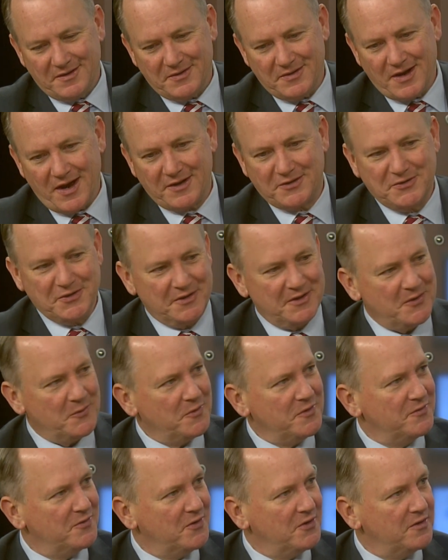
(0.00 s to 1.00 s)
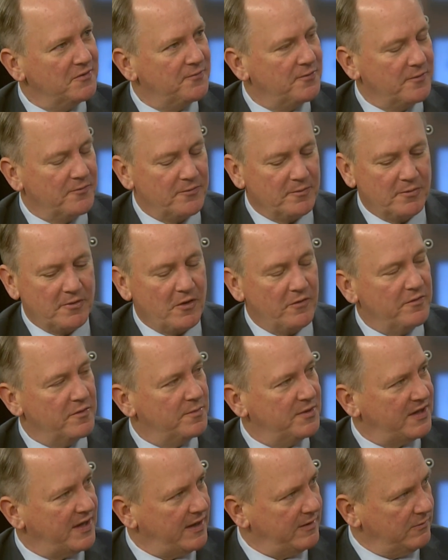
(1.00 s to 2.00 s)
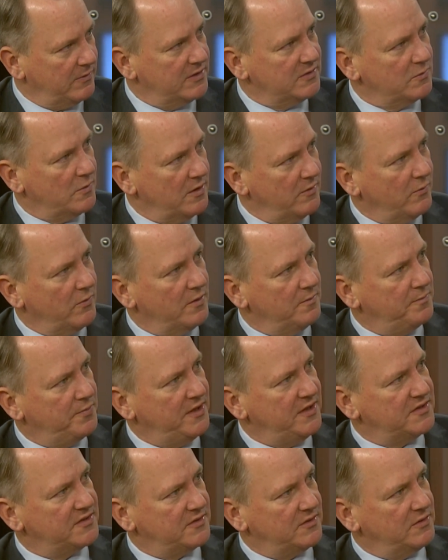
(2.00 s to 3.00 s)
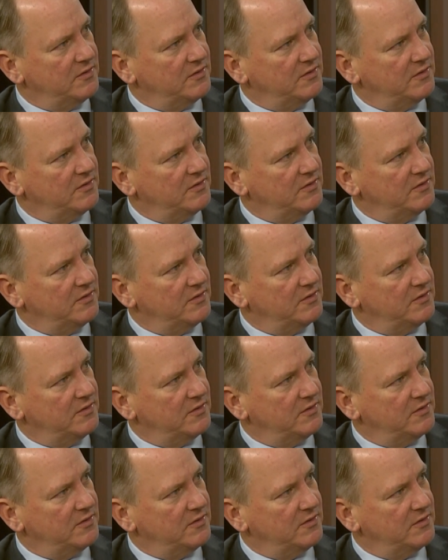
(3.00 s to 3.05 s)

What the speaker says: not good that we've learned from COVID. But that is one piece